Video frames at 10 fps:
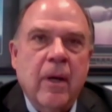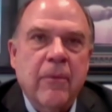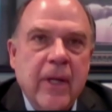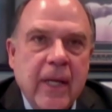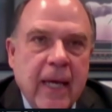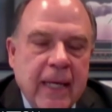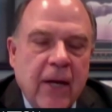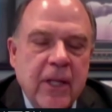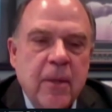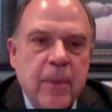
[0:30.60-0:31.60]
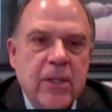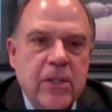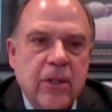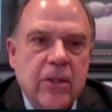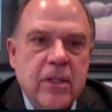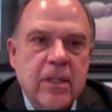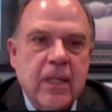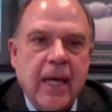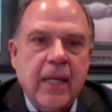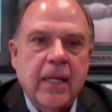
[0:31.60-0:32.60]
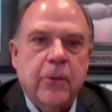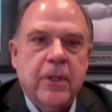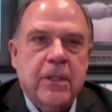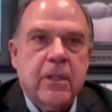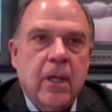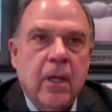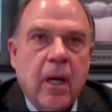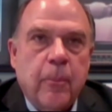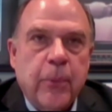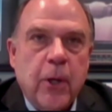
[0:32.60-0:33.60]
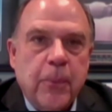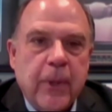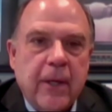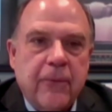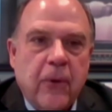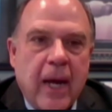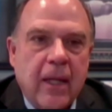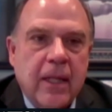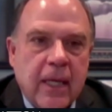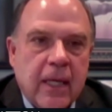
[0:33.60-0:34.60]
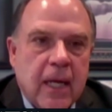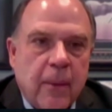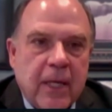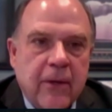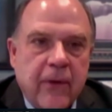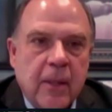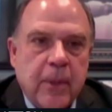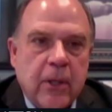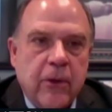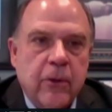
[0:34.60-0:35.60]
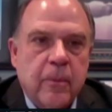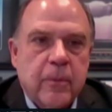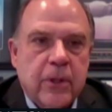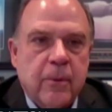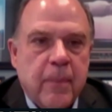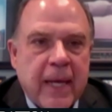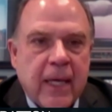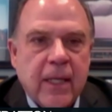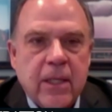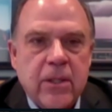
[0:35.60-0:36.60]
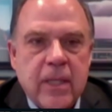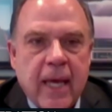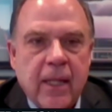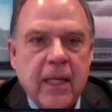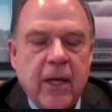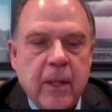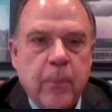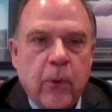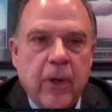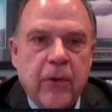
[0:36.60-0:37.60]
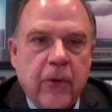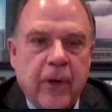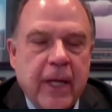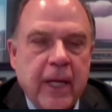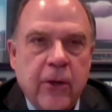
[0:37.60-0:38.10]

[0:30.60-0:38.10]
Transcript: uh, the county commissioners decided it was appropriate for Allen Economic Development Group to manage the Allen County Port Authority.